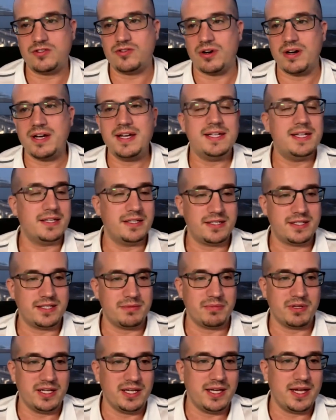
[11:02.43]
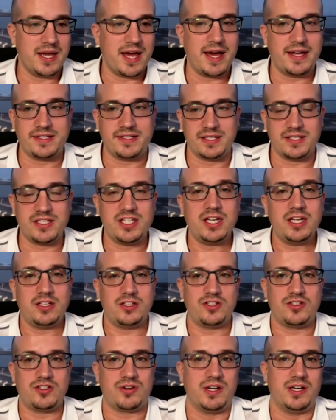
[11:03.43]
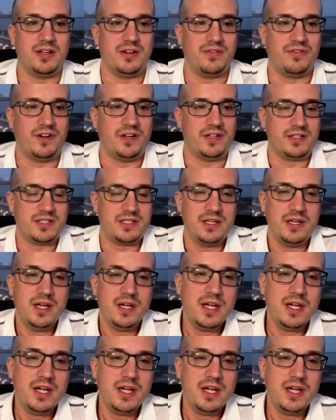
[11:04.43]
traded similarly as exchange traded funds.